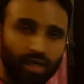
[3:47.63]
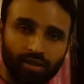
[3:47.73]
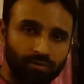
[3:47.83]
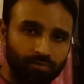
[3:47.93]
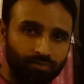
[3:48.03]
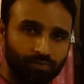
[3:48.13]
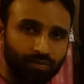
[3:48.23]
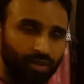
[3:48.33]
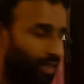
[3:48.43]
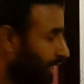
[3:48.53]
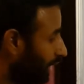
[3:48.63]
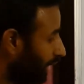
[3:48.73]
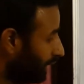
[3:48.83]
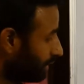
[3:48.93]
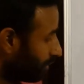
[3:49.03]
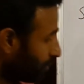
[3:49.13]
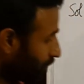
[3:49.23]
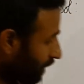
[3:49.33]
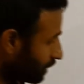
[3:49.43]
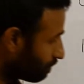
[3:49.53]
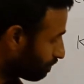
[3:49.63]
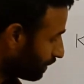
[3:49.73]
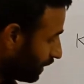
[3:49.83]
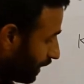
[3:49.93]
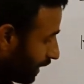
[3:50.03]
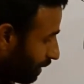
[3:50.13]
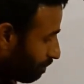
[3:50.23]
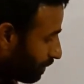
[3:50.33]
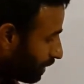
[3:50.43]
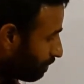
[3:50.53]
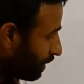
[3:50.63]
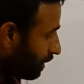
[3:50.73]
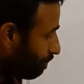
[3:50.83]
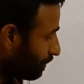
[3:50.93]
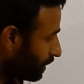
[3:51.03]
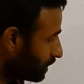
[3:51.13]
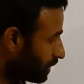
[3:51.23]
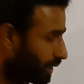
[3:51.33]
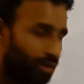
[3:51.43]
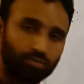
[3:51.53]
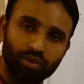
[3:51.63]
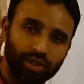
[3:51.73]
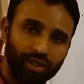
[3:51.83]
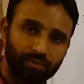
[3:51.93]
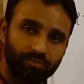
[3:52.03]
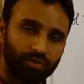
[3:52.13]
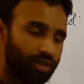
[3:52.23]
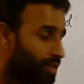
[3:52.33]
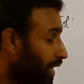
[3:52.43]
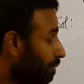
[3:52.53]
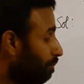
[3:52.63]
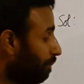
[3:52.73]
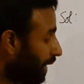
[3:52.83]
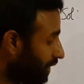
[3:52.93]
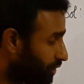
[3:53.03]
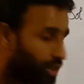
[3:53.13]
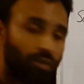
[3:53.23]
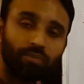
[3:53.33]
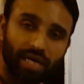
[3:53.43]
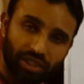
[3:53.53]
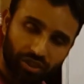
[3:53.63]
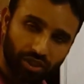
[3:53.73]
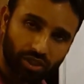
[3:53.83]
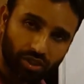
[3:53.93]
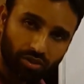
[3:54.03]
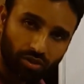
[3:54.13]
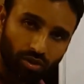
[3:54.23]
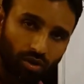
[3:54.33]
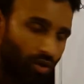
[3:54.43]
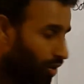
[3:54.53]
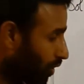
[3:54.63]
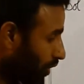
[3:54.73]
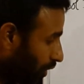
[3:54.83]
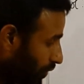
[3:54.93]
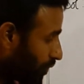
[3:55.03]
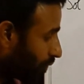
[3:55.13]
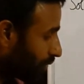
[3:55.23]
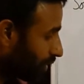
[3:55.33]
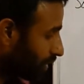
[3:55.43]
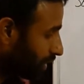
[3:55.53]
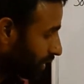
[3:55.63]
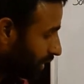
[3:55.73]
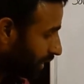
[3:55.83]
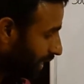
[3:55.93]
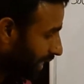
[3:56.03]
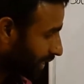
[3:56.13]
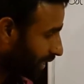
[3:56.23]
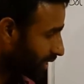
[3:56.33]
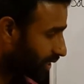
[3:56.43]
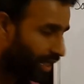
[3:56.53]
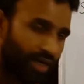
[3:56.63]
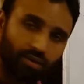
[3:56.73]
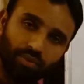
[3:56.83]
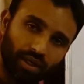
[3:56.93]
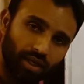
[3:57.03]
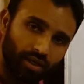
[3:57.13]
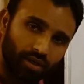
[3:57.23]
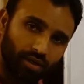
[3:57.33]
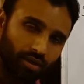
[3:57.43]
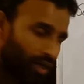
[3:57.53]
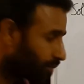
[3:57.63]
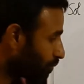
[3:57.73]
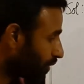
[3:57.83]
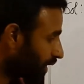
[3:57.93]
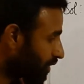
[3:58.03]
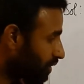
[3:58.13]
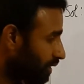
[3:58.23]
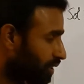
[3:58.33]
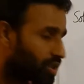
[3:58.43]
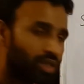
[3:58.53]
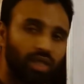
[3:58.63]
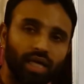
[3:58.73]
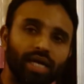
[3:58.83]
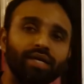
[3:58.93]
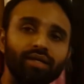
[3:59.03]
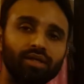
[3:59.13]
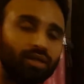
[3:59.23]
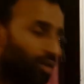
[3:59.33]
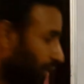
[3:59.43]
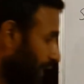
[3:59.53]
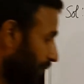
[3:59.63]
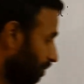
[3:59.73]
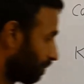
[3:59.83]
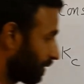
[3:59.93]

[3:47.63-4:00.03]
Done? What is PA, PB, PC and PD? These are partial pressures of reactants A and B and products C and D.